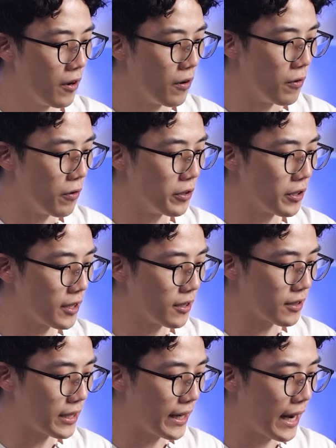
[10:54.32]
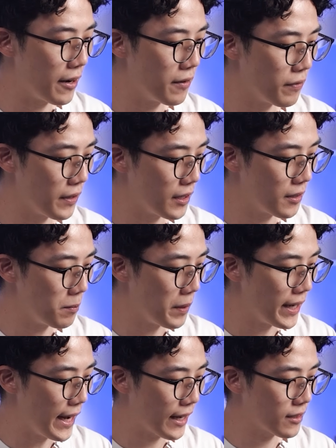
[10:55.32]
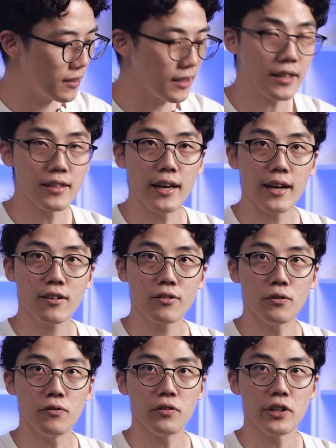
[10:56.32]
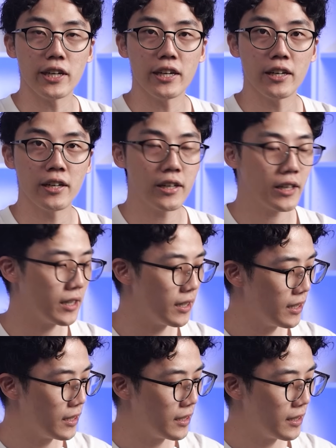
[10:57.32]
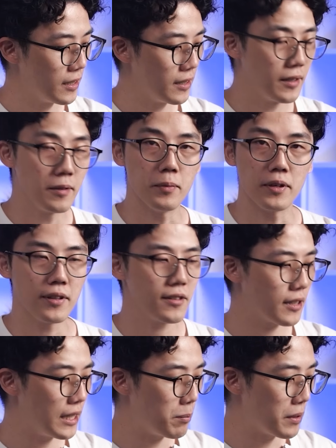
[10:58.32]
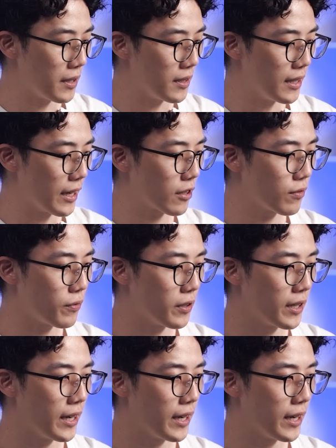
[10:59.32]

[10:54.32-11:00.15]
or you can just get out of it by exiting DeX over here. But let's keep it in DeX for